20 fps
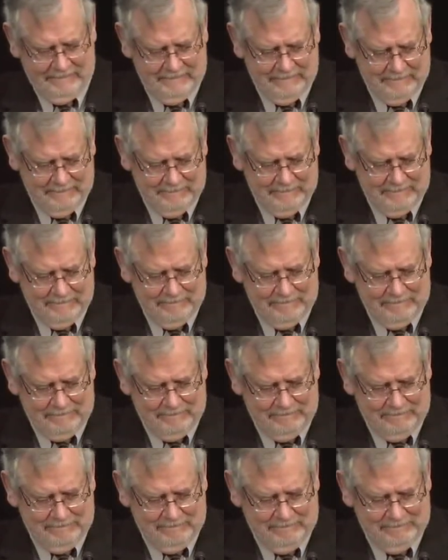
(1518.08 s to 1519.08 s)

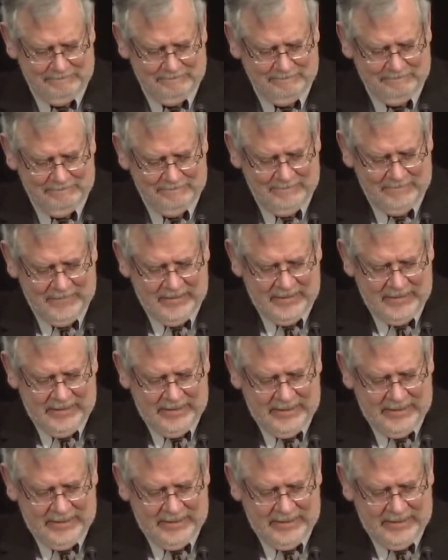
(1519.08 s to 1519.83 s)
[no speech]